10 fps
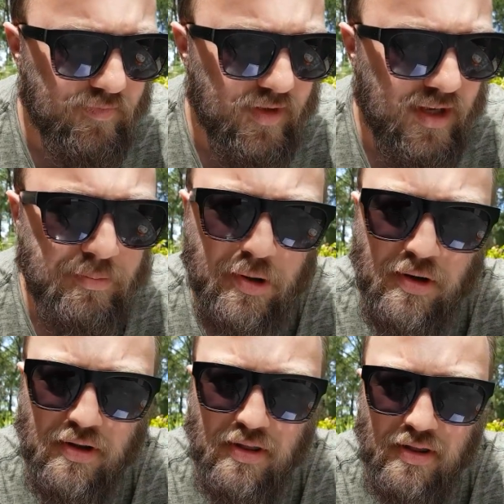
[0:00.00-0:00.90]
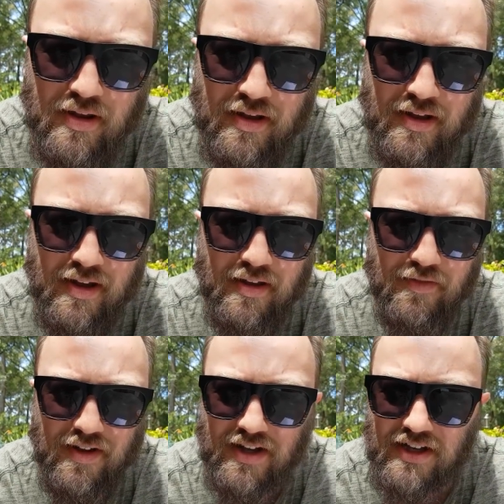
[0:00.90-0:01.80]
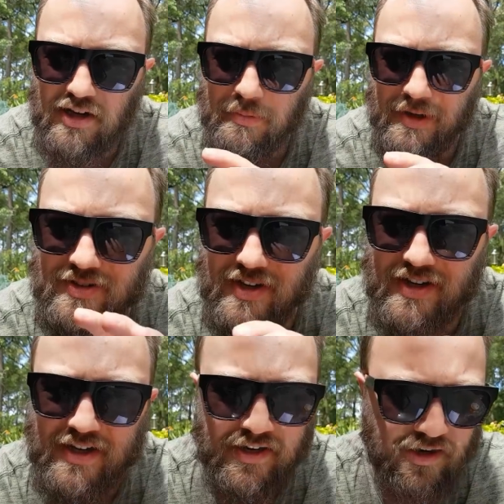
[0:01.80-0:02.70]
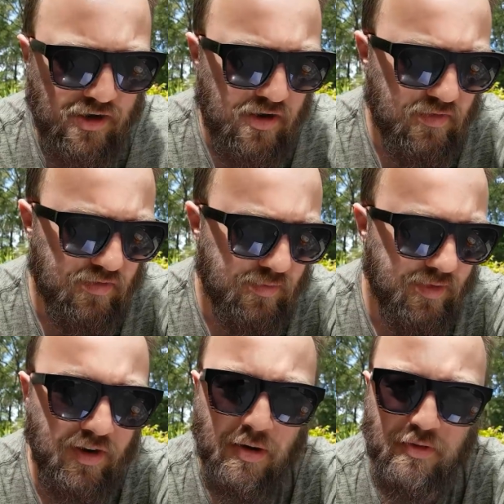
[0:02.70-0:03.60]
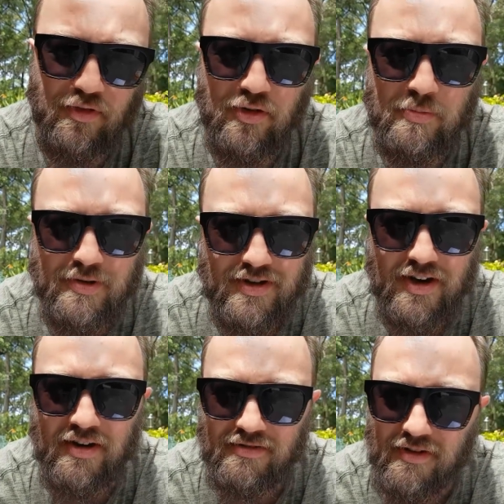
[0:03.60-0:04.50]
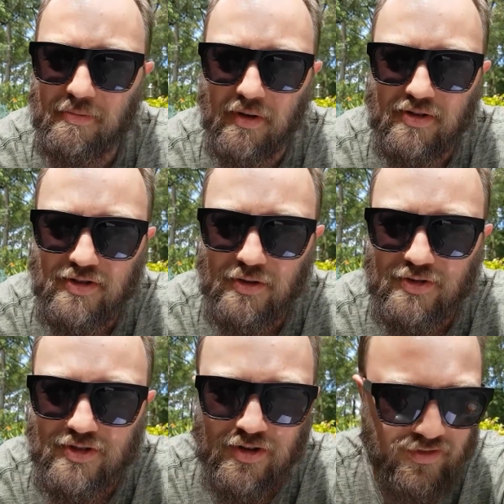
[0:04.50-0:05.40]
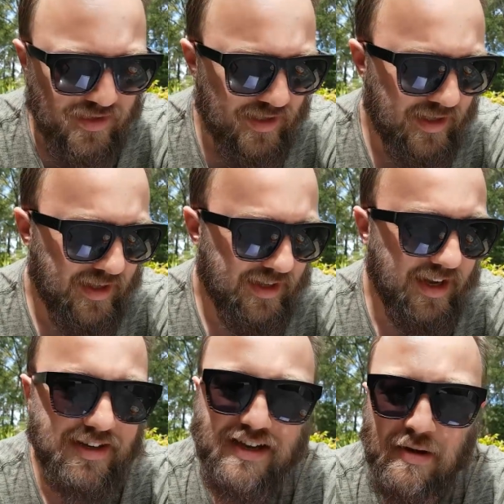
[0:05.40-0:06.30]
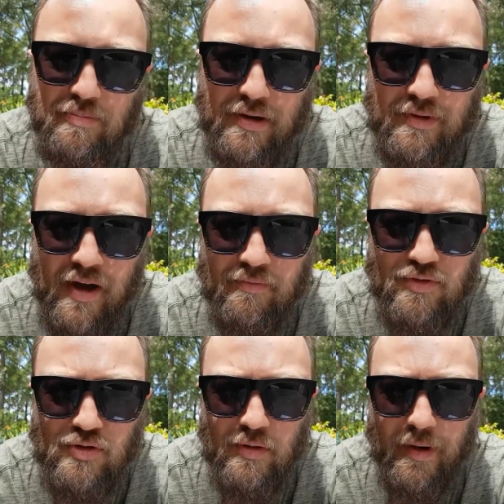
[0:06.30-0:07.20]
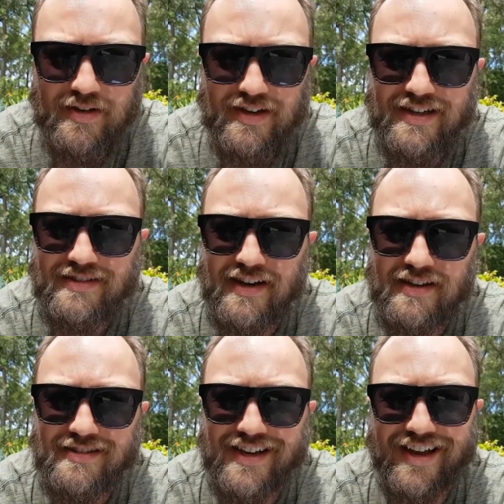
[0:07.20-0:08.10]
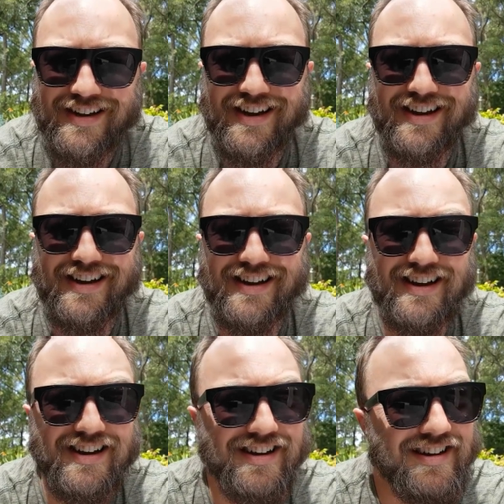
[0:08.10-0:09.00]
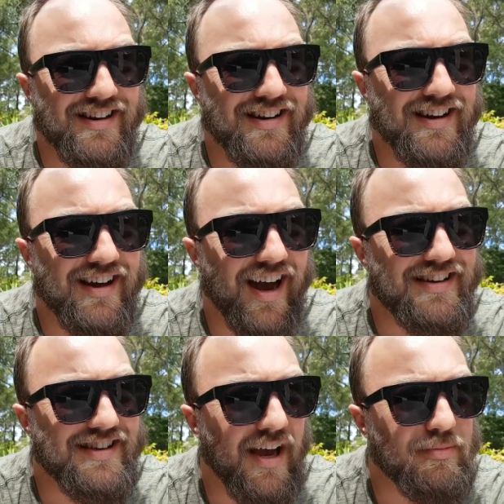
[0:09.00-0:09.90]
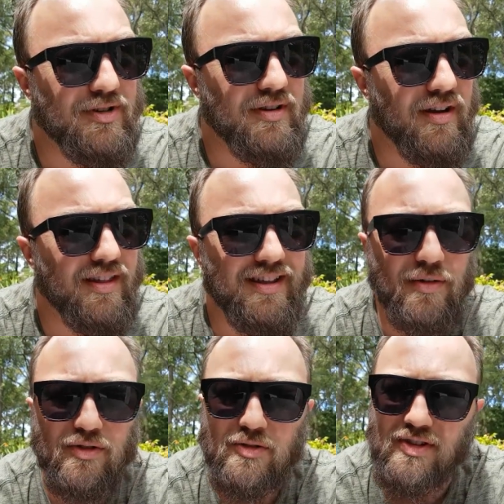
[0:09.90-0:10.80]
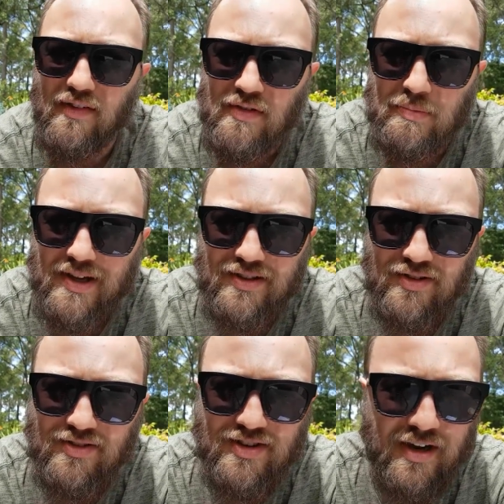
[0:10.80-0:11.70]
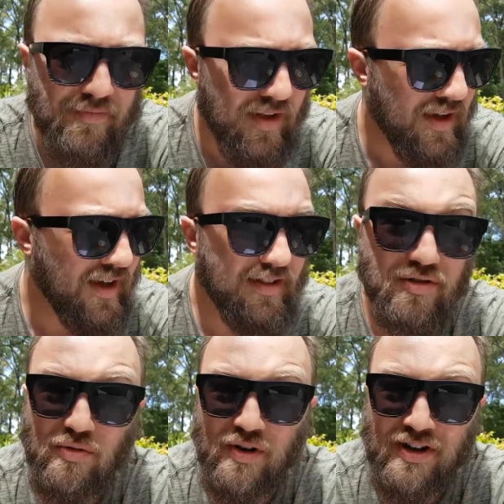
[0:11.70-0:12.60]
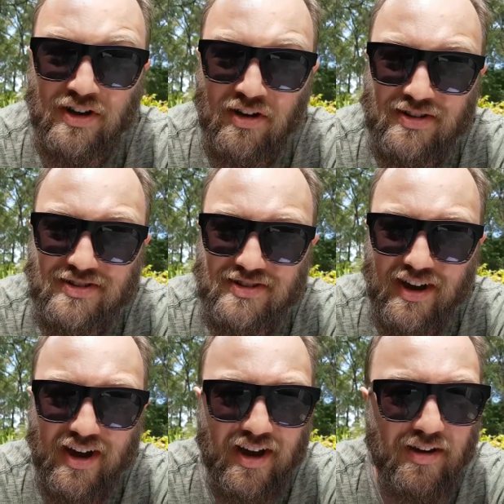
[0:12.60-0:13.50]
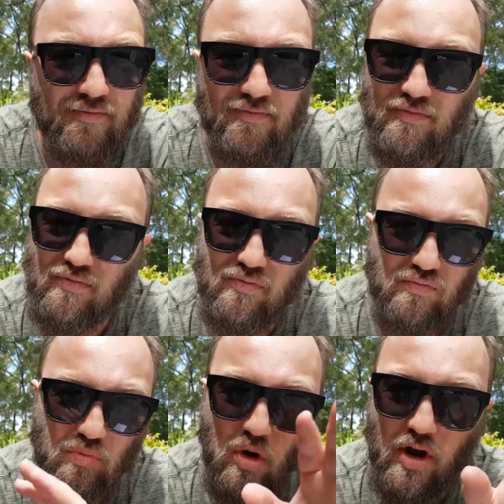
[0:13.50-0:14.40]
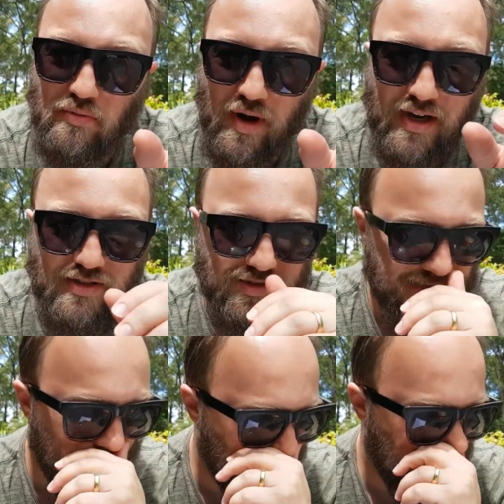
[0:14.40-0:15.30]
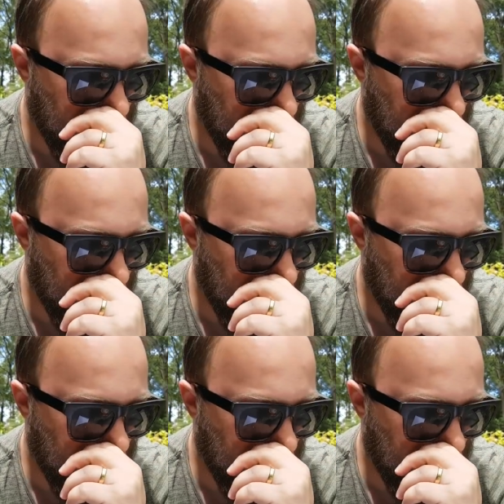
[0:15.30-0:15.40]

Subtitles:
in Perth. Feeling a little seedy and hungover from the night before, but I soldiered on. He came pick me up, took me back to his house. He had 8 taps. I think there was 7 beers on tap. They're all really nice. Wide range of stuff.